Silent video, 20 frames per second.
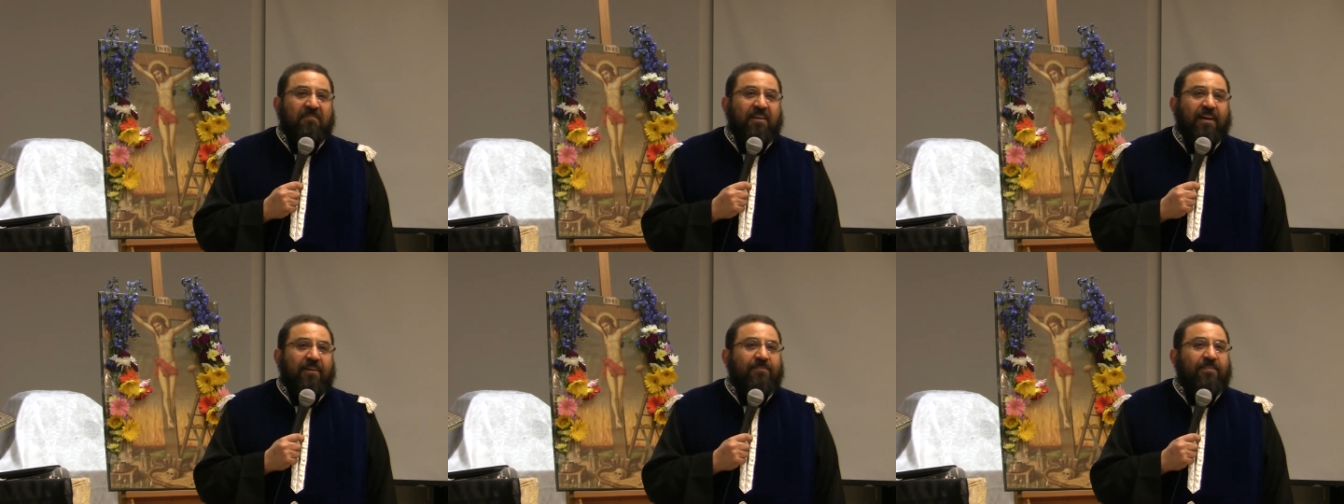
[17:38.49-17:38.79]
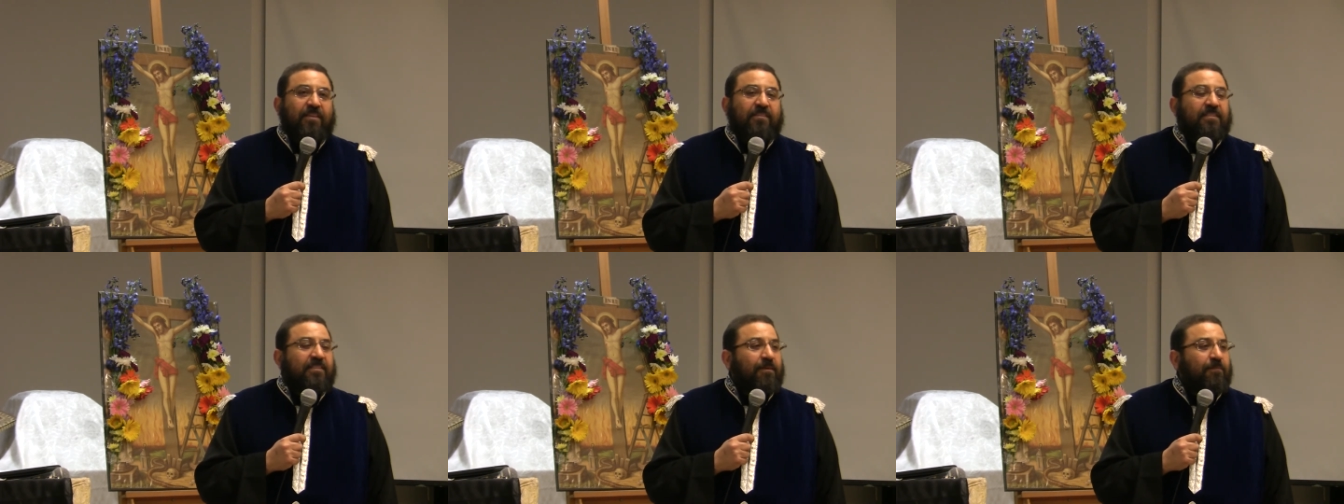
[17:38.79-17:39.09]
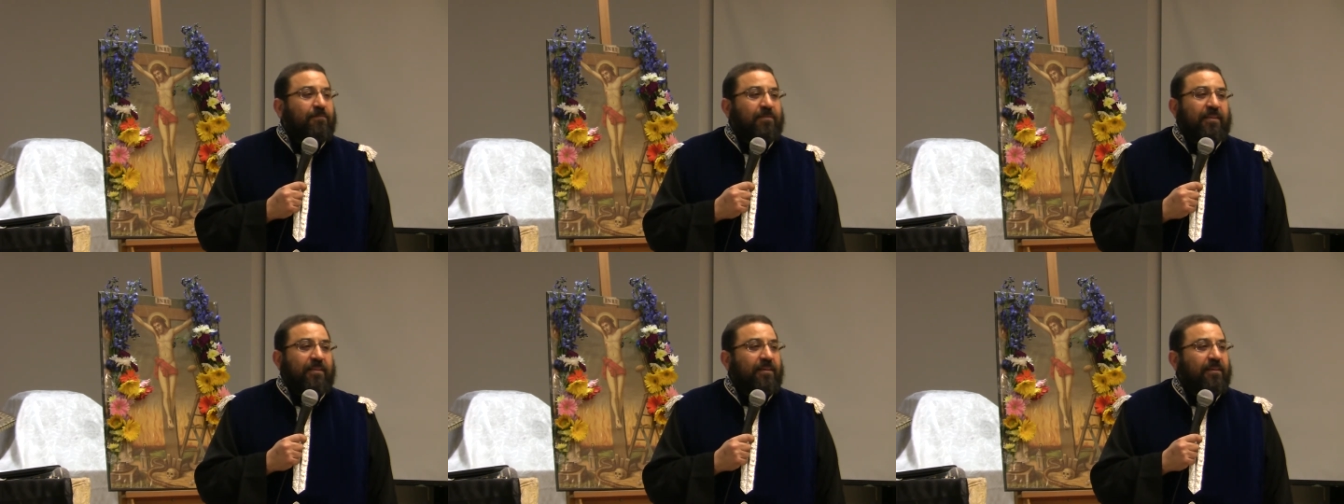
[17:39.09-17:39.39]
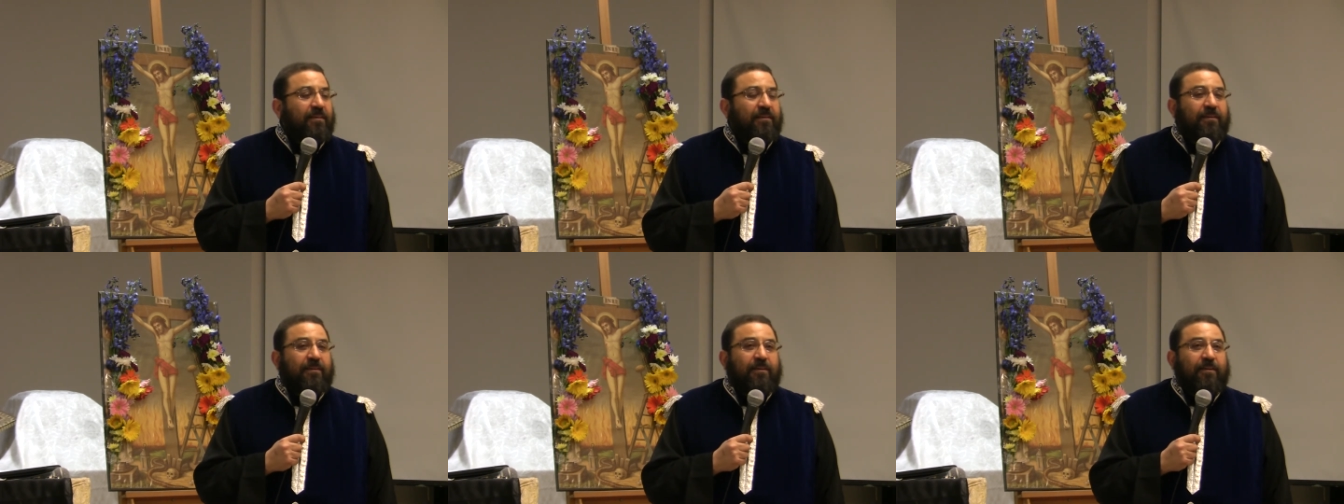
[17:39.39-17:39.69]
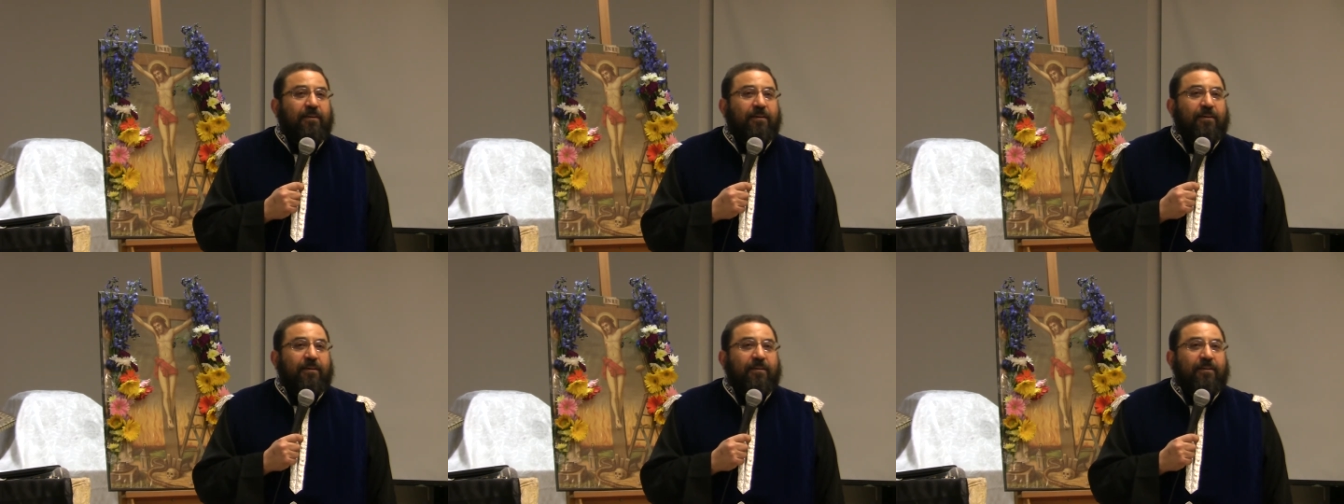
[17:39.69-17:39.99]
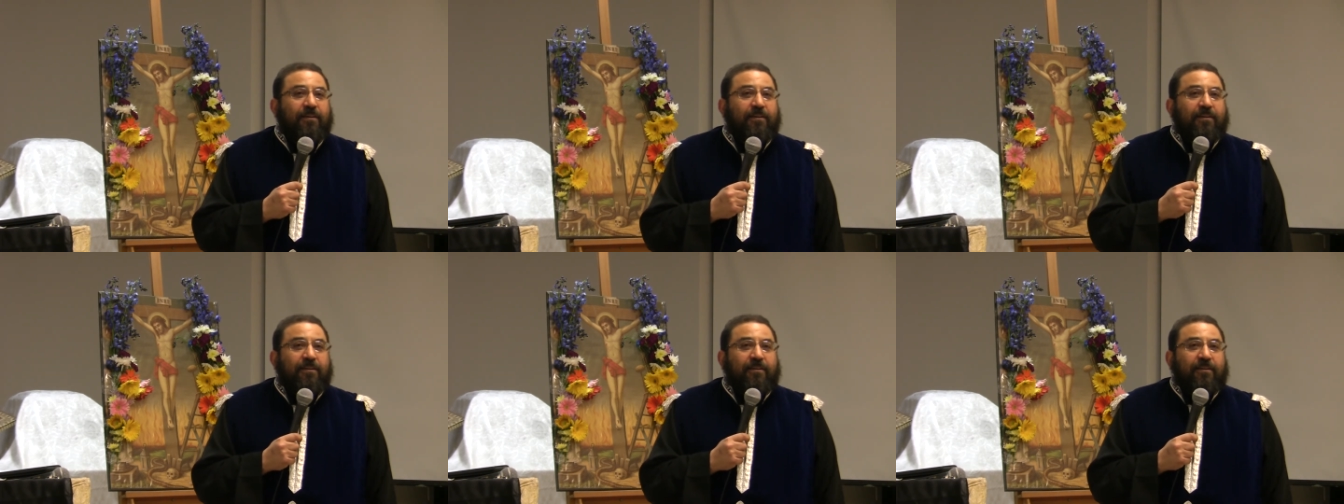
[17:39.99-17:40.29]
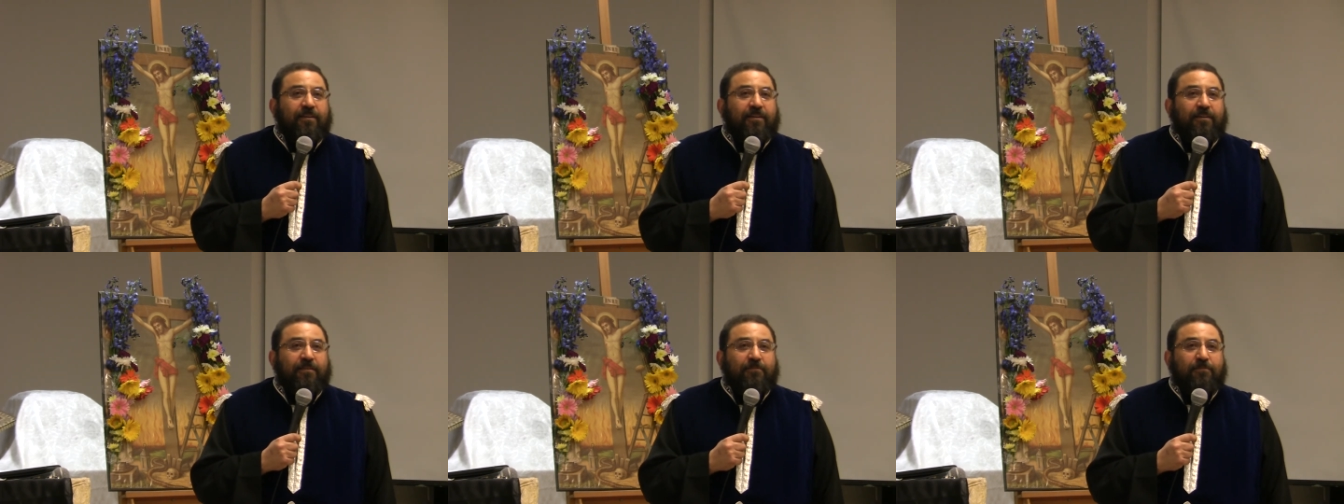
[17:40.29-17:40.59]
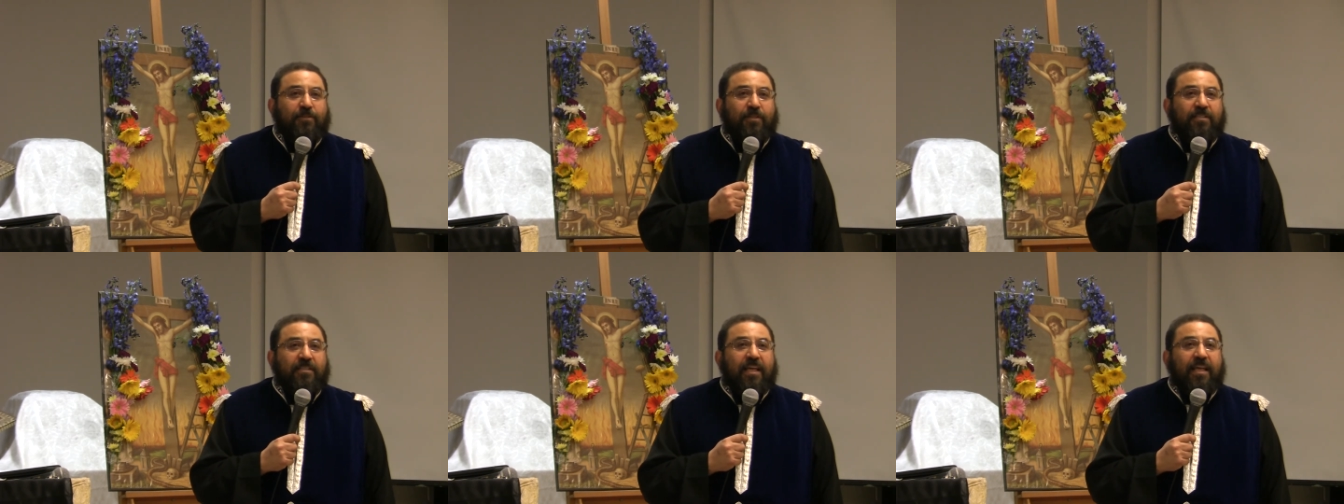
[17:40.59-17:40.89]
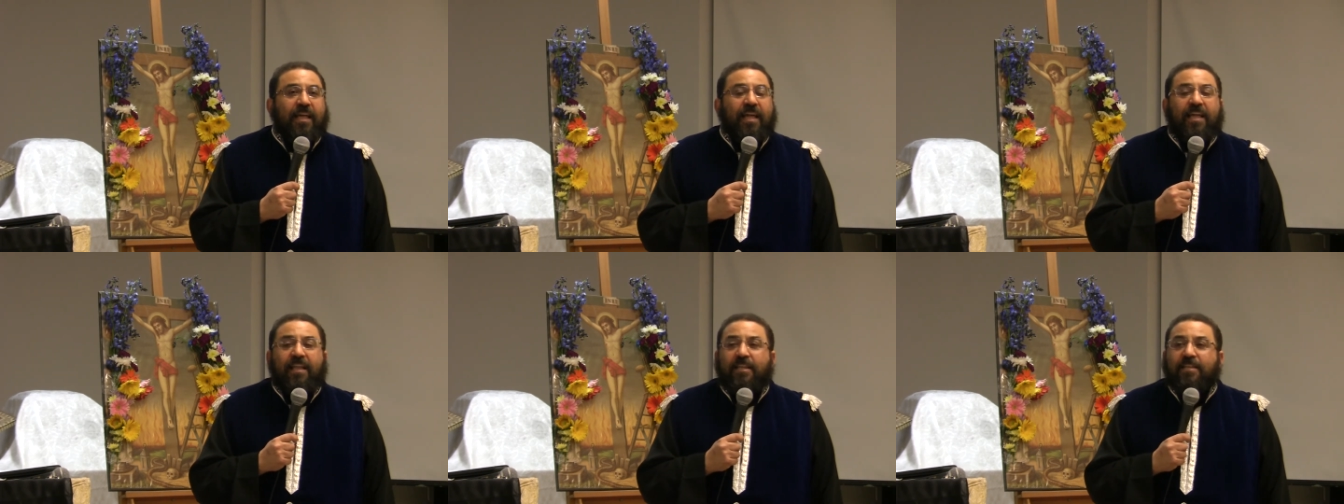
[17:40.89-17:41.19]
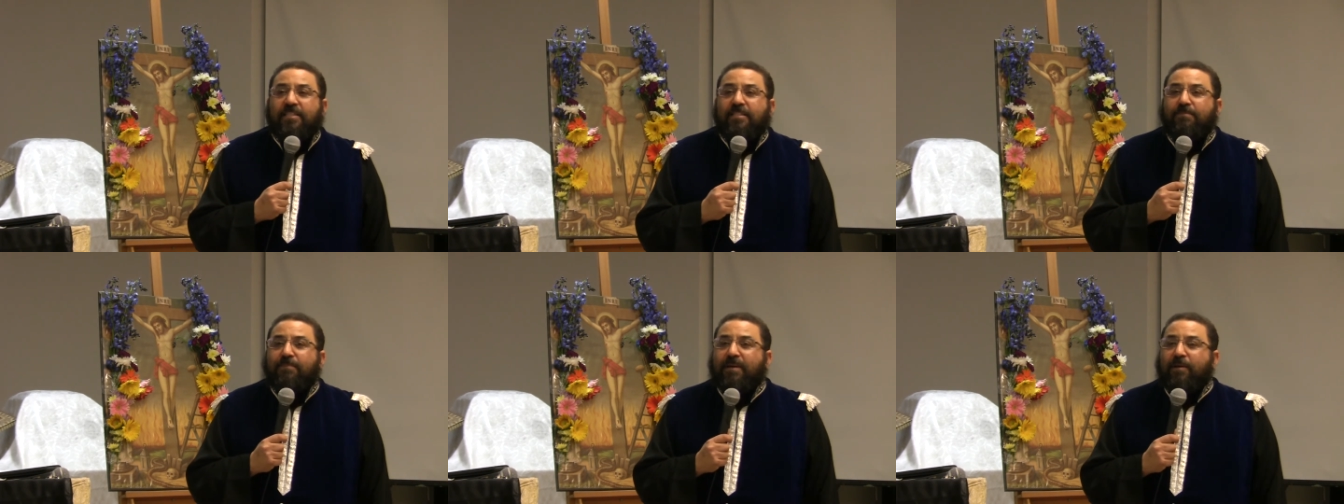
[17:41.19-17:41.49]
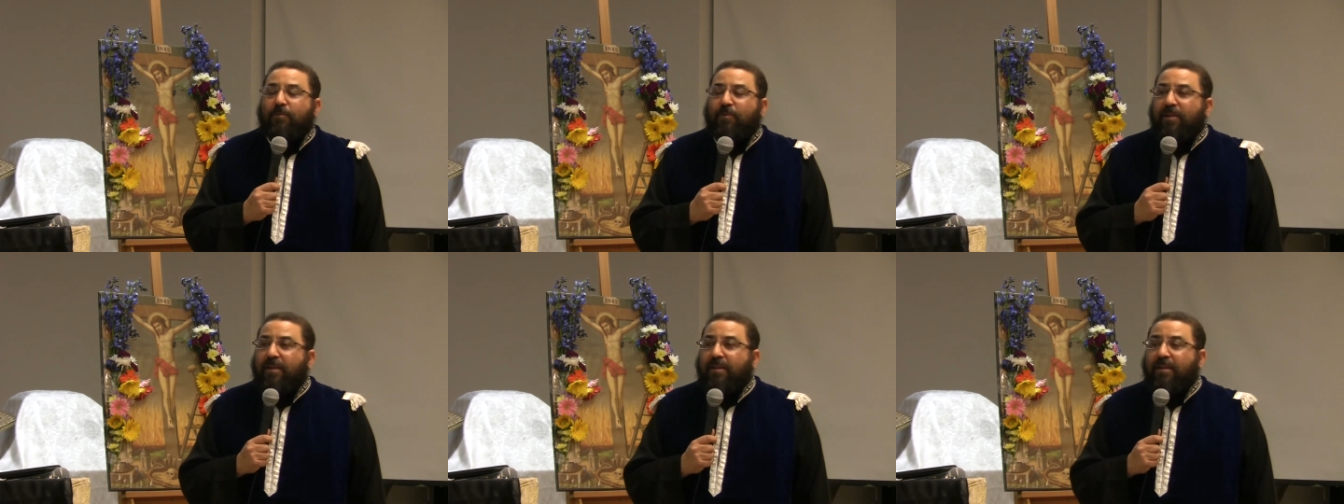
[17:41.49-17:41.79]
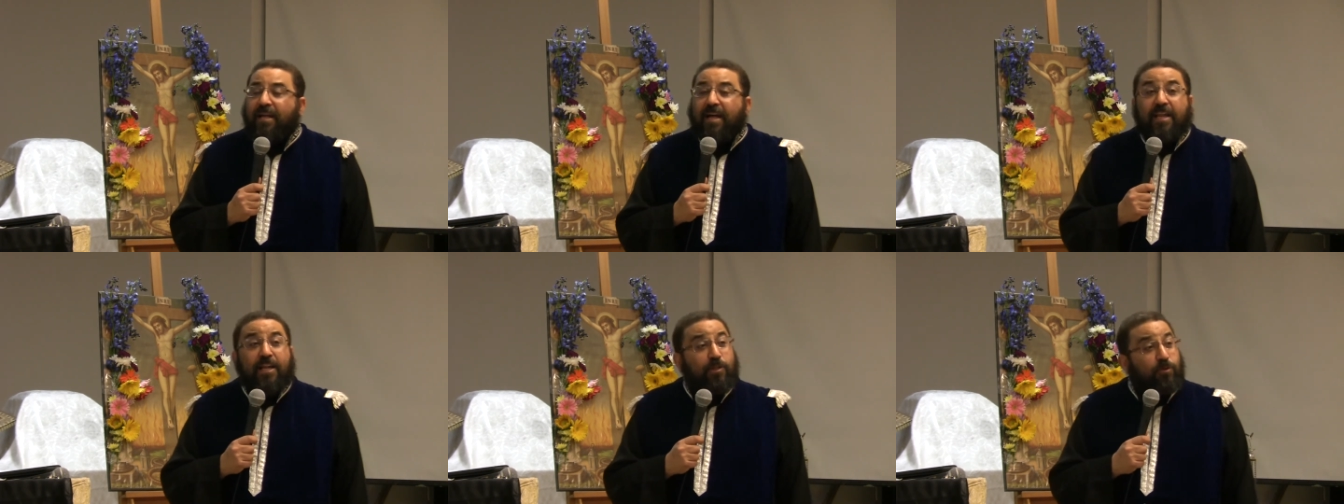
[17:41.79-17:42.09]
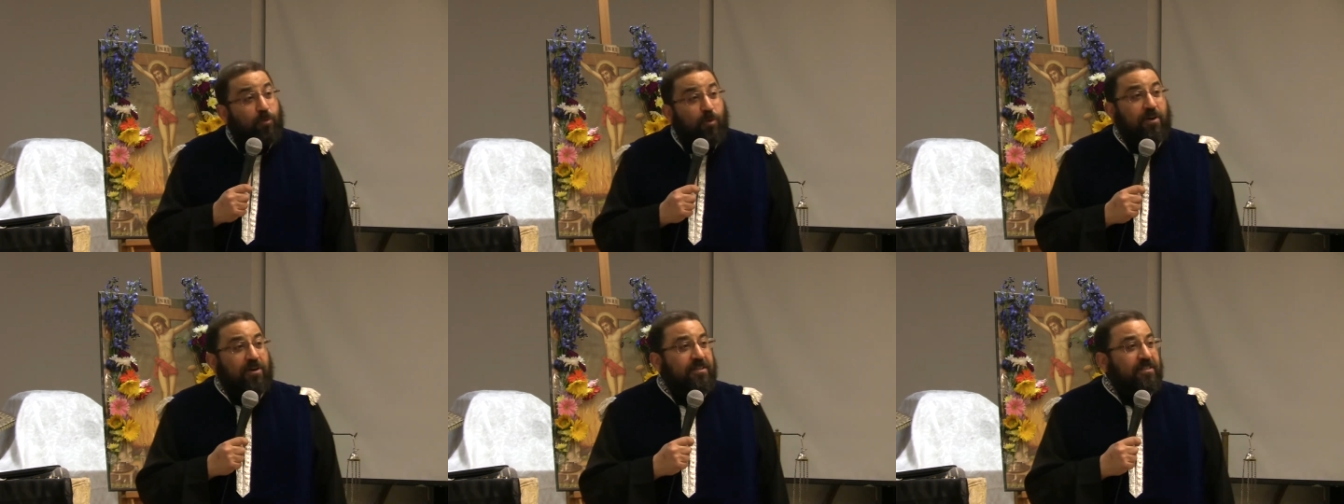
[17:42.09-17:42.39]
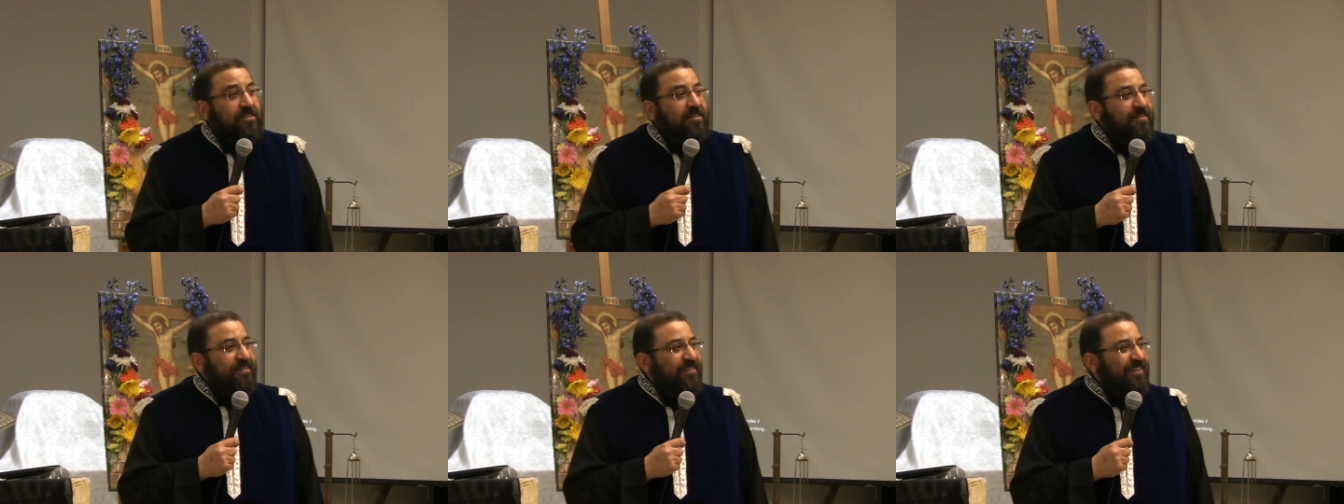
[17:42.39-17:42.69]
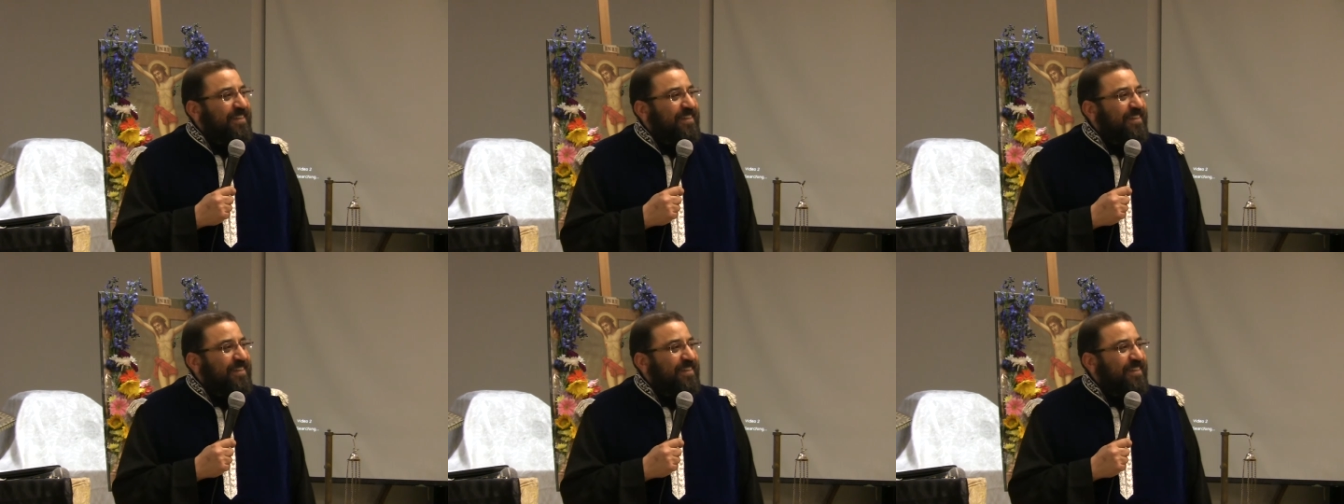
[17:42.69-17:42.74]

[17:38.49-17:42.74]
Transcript: I've done something just against my will and it works.